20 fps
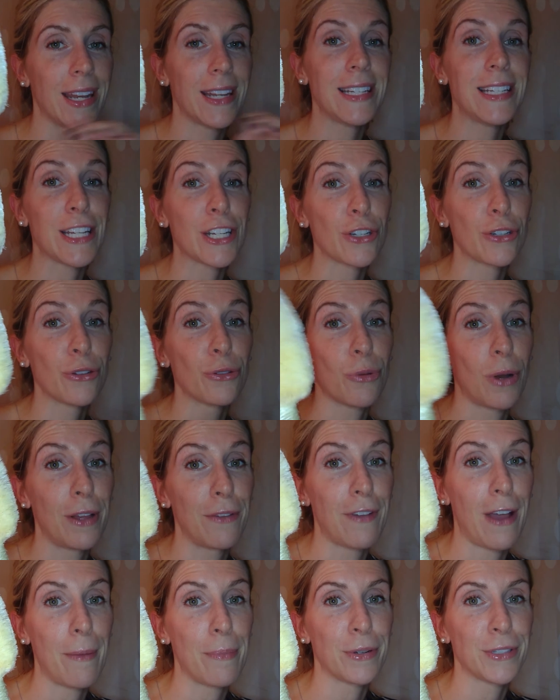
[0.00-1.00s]
an additional
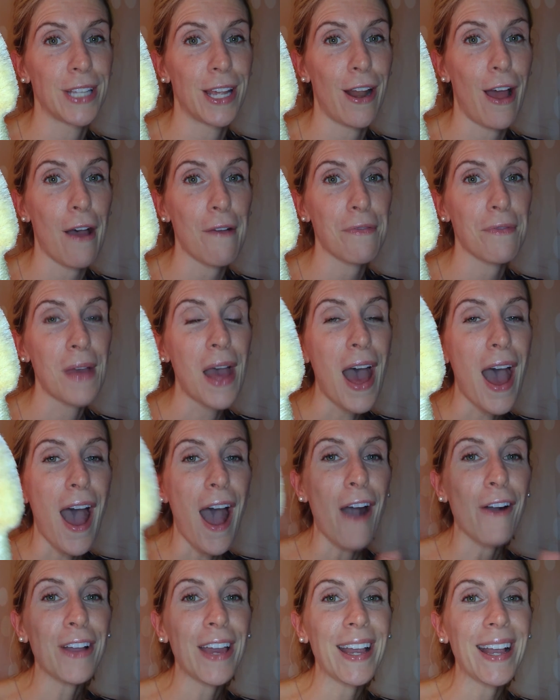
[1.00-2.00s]
25% off.
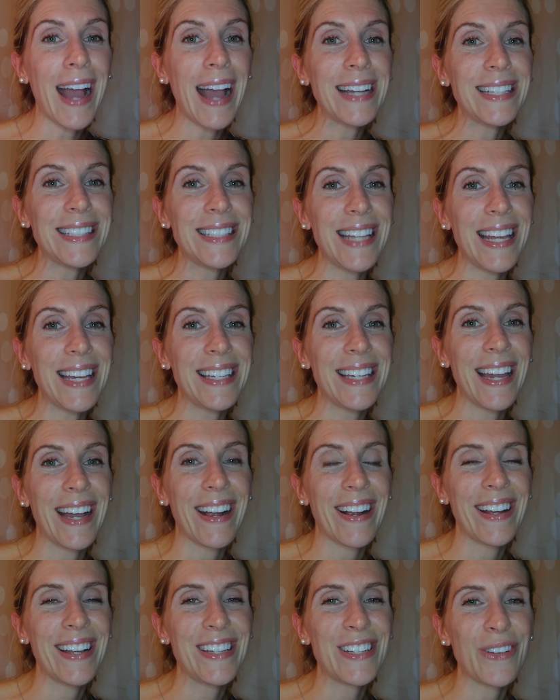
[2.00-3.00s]
Okay, guys, take
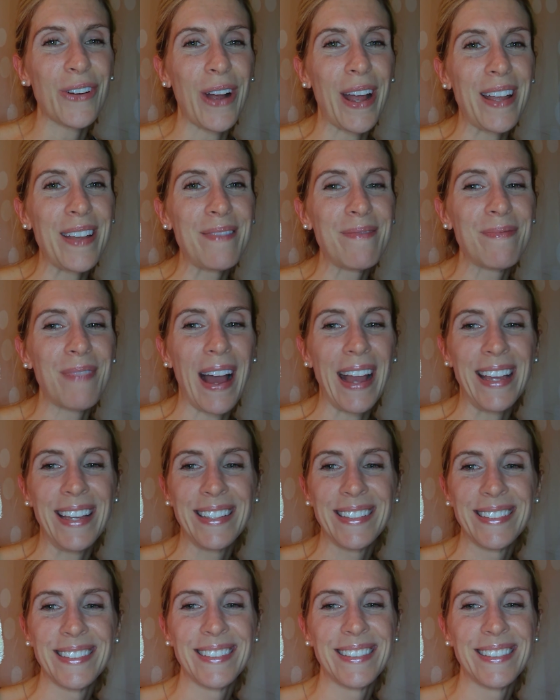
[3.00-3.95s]
care. Enjoy. Bye.